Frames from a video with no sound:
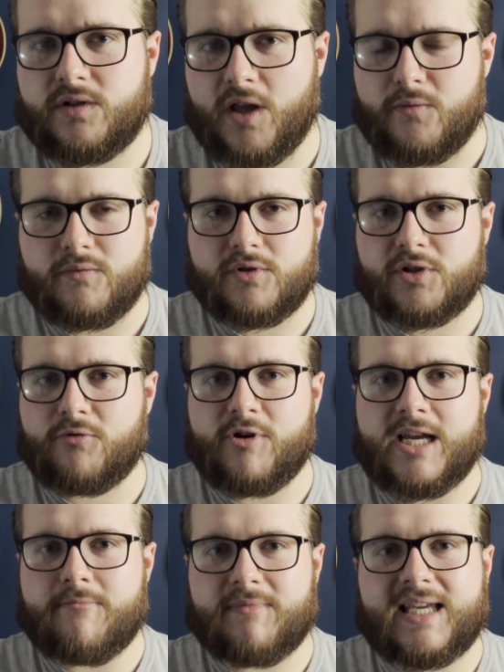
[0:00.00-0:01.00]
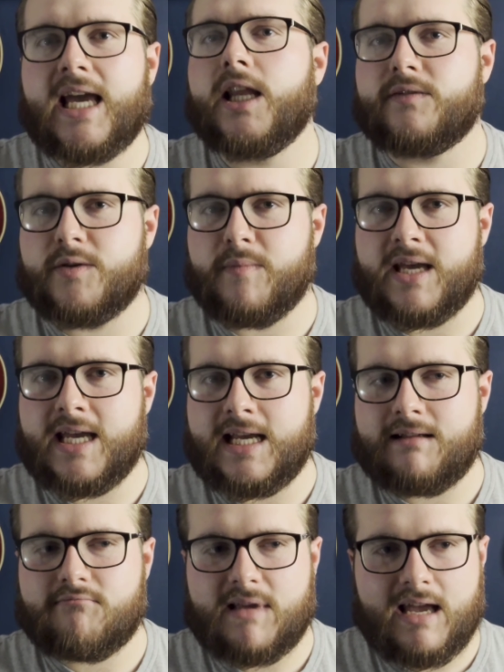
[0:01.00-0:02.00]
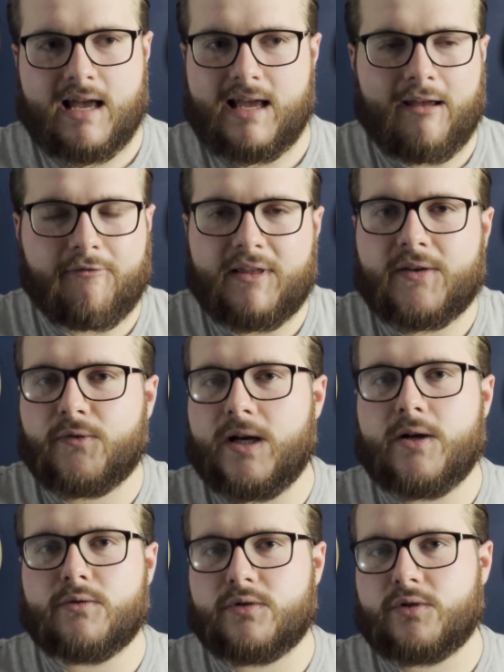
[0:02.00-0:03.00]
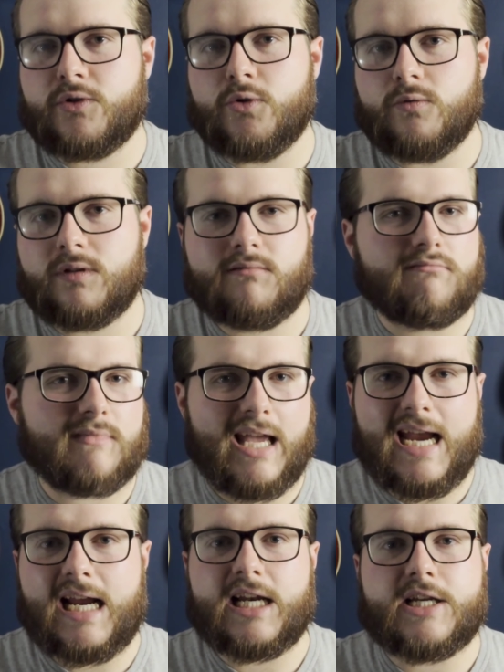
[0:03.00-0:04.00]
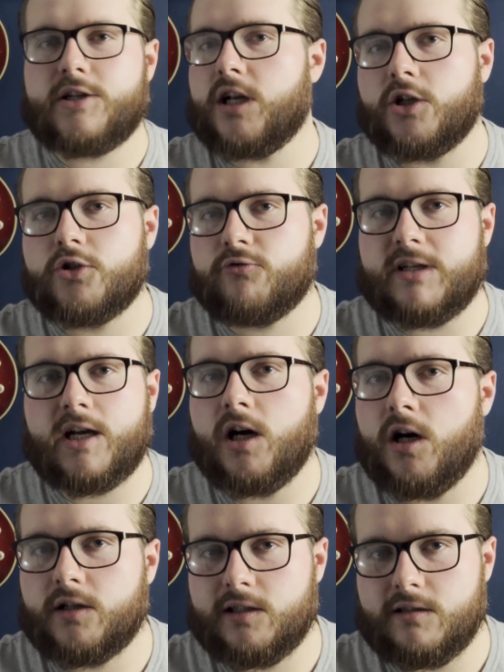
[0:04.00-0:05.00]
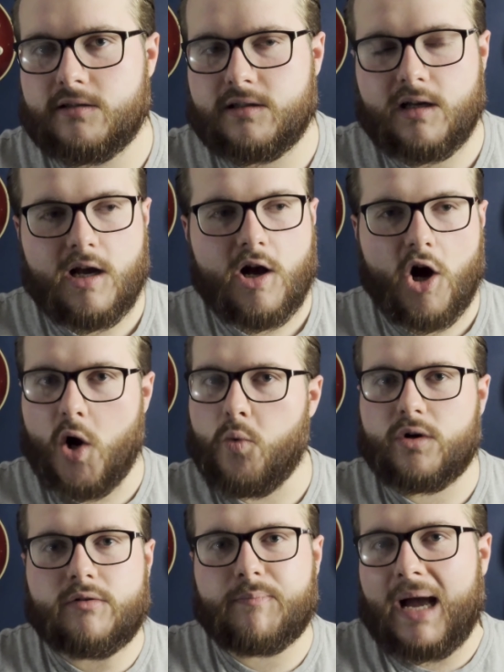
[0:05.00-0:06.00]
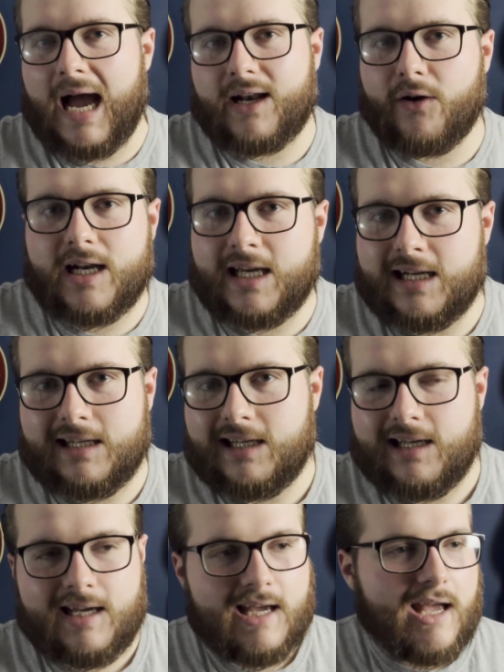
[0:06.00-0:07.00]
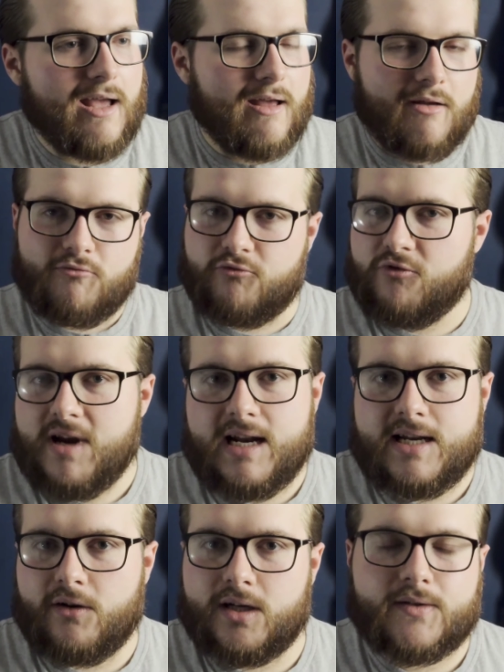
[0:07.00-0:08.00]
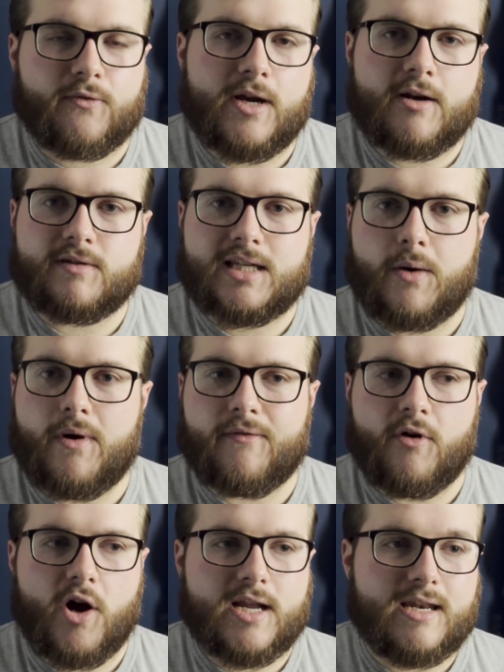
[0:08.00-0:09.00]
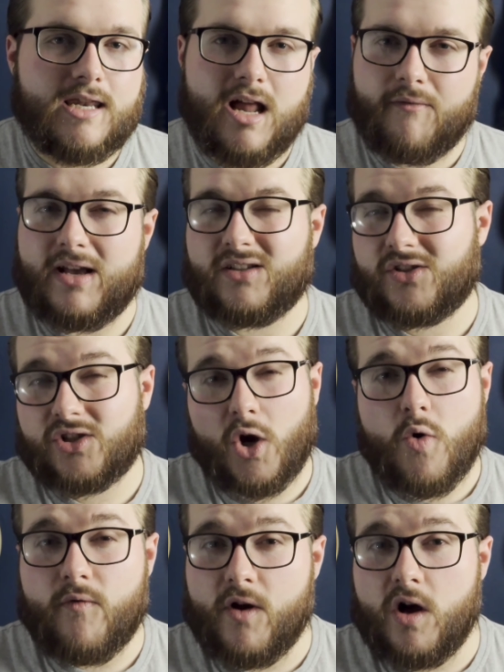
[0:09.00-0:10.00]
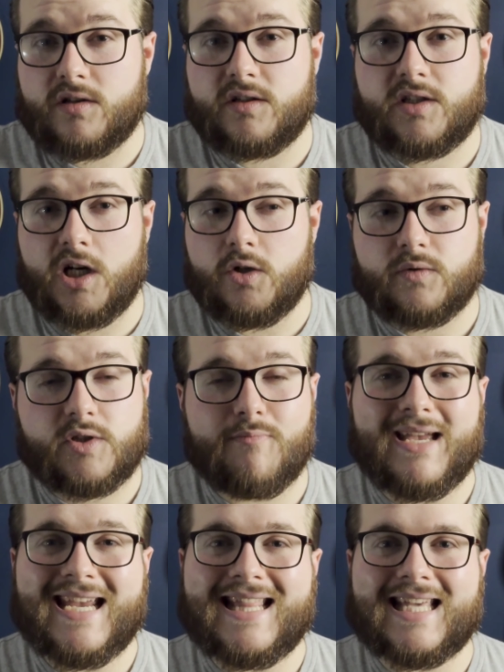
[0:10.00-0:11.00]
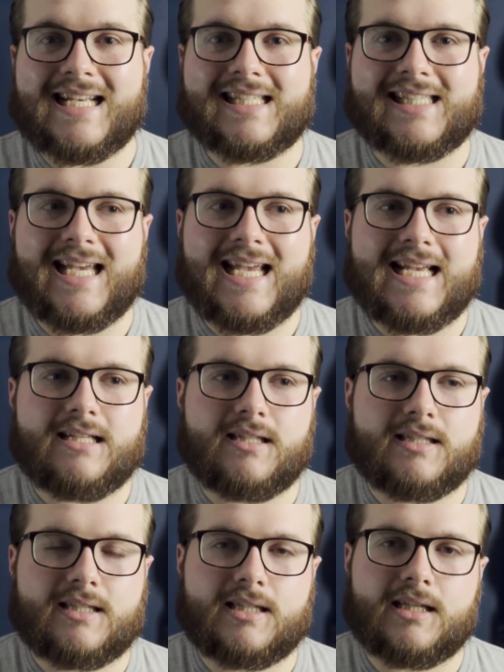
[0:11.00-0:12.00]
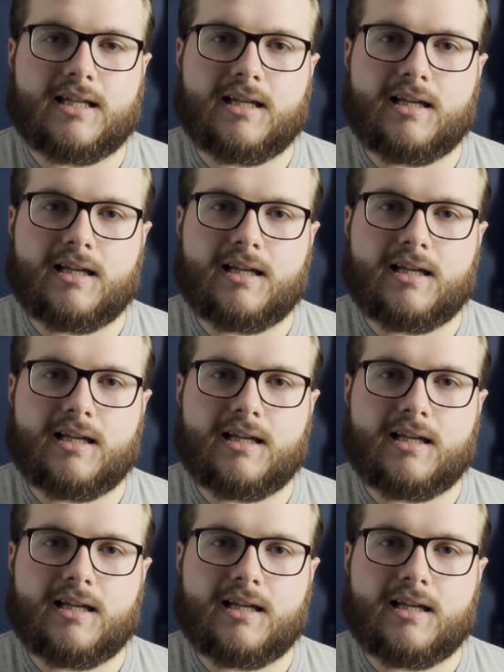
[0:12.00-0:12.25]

don't scream killer to me. If this fragrance was called English Country Gardens, I wouldn't bat an eyelid. Really nice fragrance, however. I love it. So versatile. To me, this is